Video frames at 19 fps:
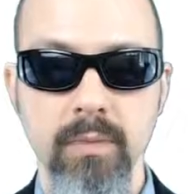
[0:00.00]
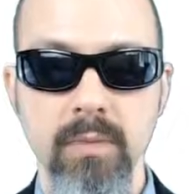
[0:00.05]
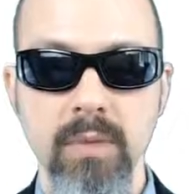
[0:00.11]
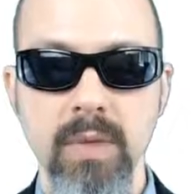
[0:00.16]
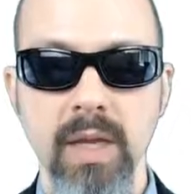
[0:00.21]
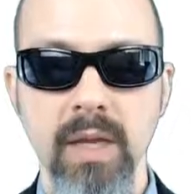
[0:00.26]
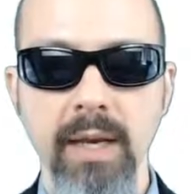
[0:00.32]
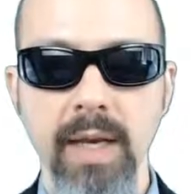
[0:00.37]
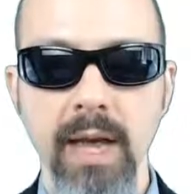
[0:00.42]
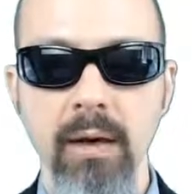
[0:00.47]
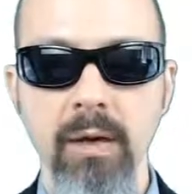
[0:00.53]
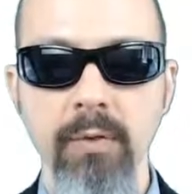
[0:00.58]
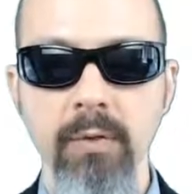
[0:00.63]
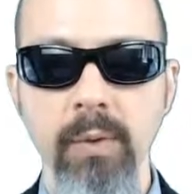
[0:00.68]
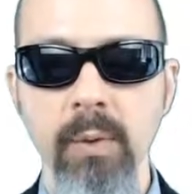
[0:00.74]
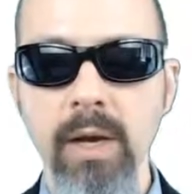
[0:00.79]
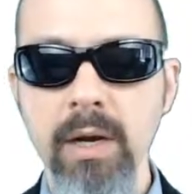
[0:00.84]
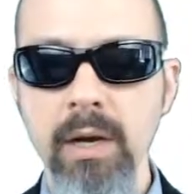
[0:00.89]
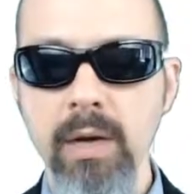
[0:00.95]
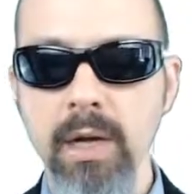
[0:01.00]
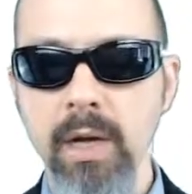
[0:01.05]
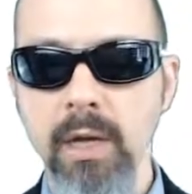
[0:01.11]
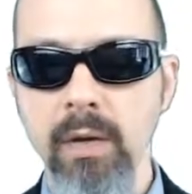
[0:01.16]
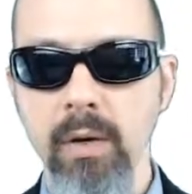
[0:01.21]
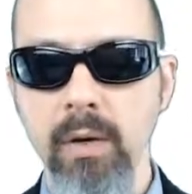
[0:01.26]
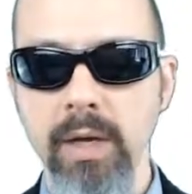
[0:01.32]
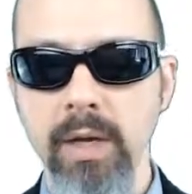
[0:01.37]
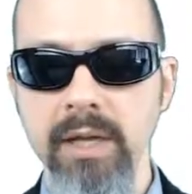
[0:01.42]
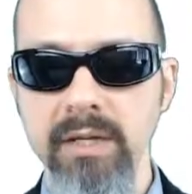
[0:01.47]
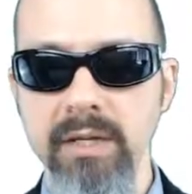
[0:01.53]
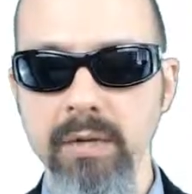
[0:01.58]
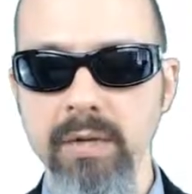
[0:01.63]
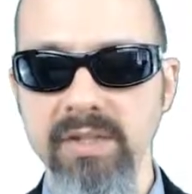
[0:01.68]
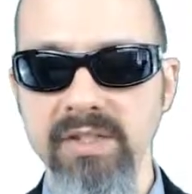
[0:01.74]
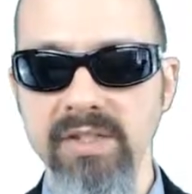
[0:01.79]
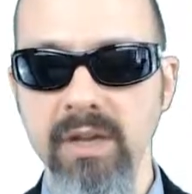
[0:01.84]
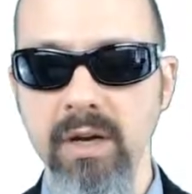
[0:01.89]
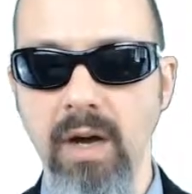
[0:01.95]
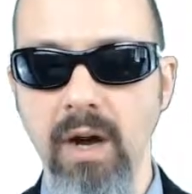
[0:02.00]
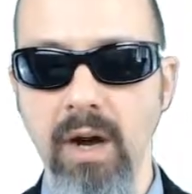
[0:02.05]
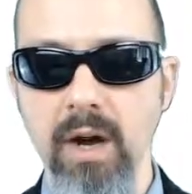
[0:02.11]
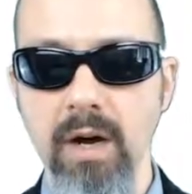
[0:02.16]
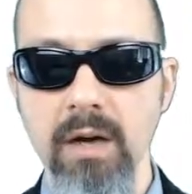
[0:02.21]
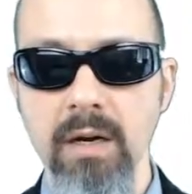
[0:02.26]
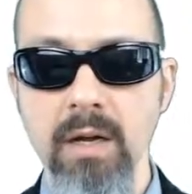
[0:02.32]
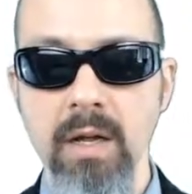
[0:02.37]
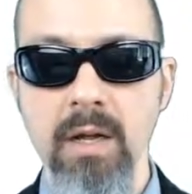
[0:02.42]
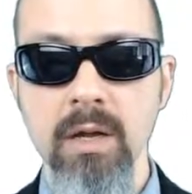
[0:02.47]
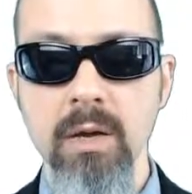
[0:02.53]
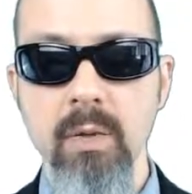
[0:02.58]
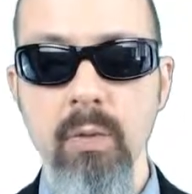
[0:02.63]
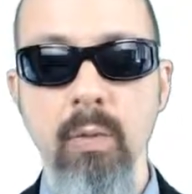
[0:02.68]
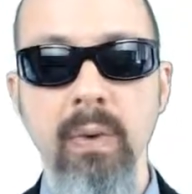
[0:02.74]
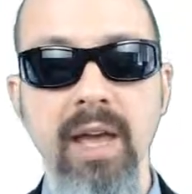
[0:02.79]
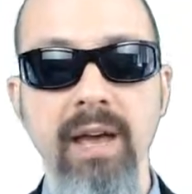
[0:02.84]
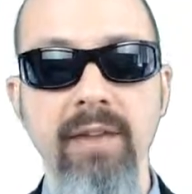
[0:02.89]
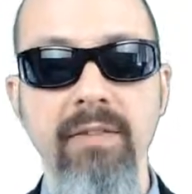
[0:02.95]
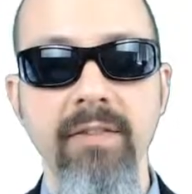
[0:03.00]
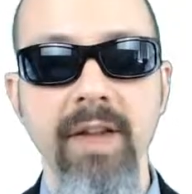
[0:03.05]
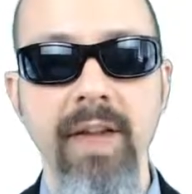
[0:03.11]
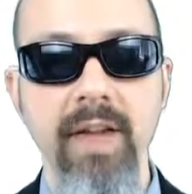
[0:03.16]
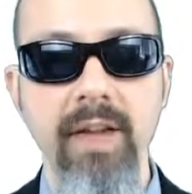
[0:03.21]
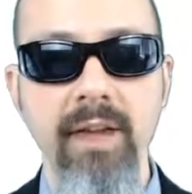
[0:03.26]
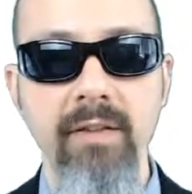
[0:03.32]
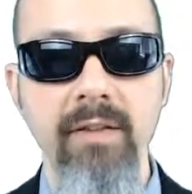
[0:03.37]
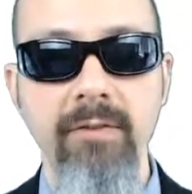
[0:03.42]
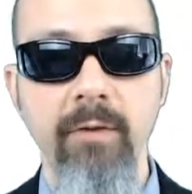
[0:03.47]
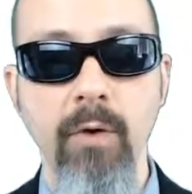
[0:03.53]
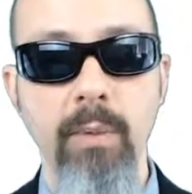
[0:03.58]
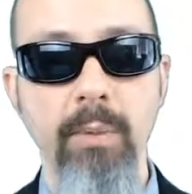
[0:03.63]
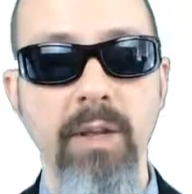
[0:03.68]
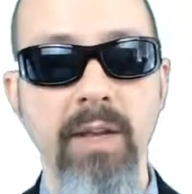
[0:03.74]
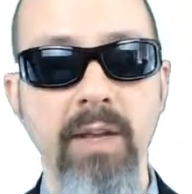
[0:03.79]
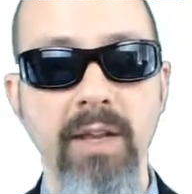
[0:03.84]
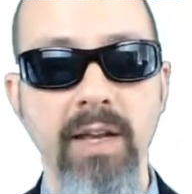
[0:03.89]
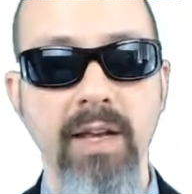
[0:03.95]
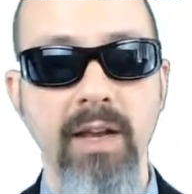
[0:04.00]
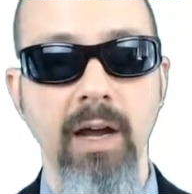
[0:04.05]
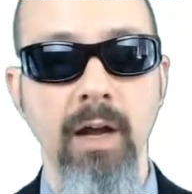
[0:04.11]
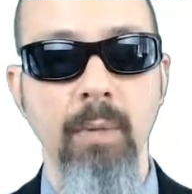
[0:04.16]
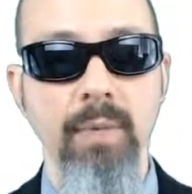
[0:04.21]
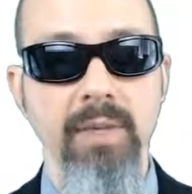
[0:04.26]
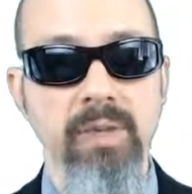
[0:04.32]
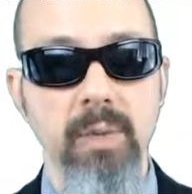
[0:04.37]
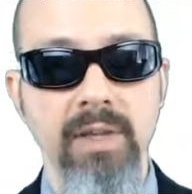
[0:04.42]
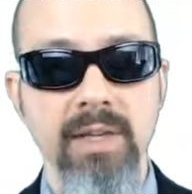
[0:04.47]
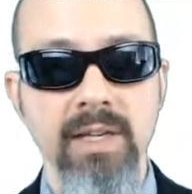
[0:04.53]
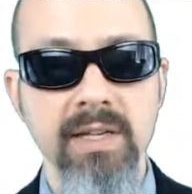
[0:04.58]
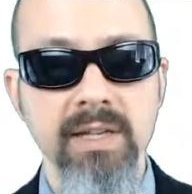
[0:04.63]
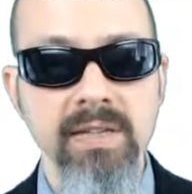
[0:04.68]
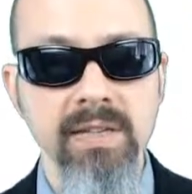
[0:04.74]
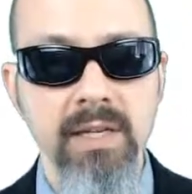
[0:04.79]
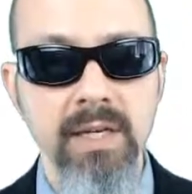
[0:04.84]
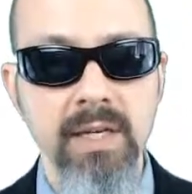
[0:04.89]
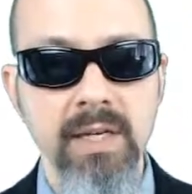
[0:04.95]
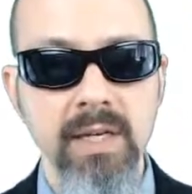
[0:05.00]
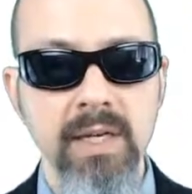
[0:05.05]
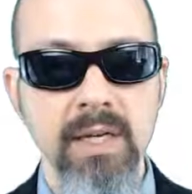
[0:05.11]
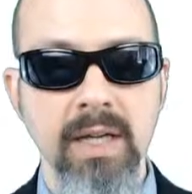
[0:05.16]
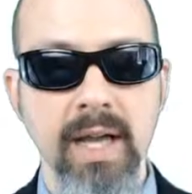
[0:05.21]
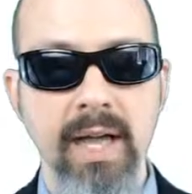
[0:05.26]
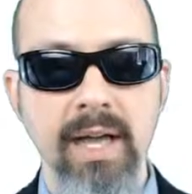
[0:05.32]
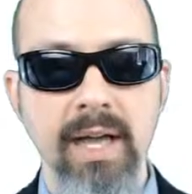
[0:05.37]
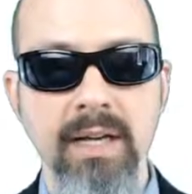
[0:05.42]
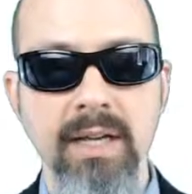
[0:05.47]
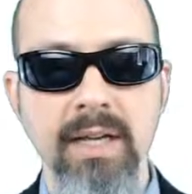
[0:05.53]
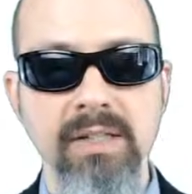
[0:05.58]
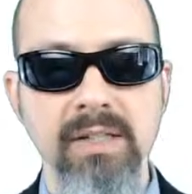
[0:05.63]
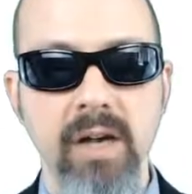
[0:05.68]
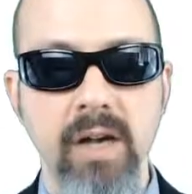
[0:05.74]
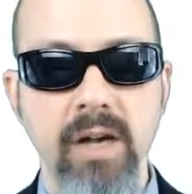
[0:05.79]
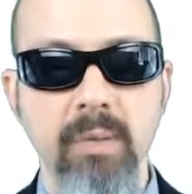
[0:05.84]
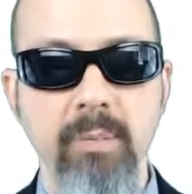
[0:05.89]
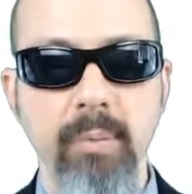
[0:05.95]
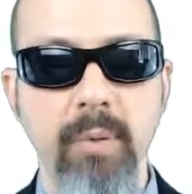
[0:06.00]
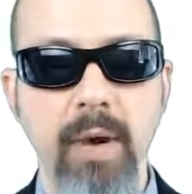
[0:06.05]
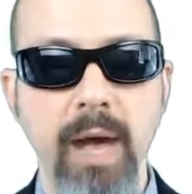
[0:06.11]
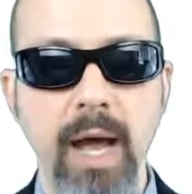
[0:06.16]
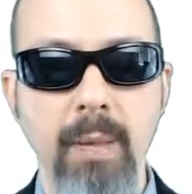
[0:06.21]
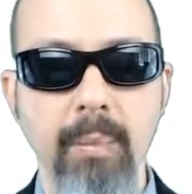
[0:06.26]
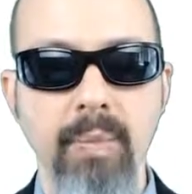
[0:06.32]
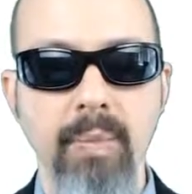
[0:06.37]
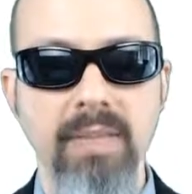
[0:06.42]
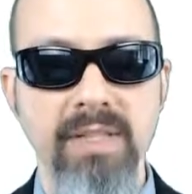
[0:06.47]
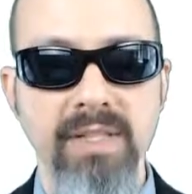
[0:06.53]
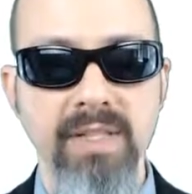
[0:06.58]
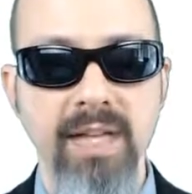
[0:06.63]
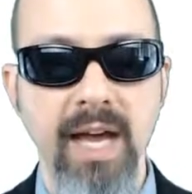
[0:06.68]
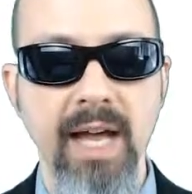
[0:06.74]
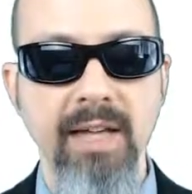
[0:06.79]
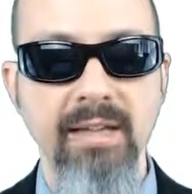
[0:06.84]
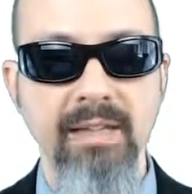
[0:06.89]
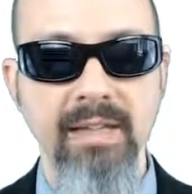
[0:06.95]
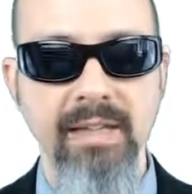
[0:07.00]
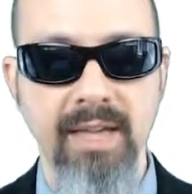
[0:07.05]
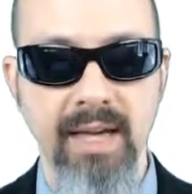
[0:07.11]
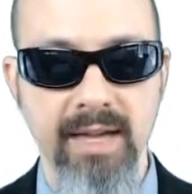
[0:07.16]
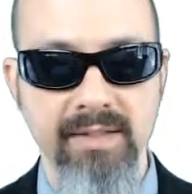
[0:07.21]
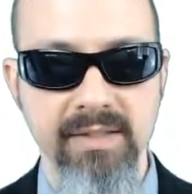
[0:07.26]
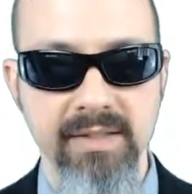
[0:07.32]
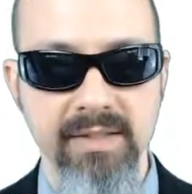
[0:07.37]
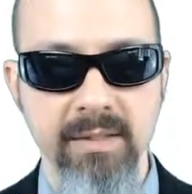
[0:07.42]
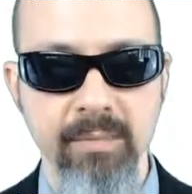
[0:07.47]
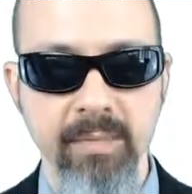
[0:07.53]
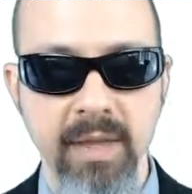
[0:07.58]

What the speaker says: Now, if we want to go ahead and do this in R, we have a formula that can help us with this, and it's called prop.test.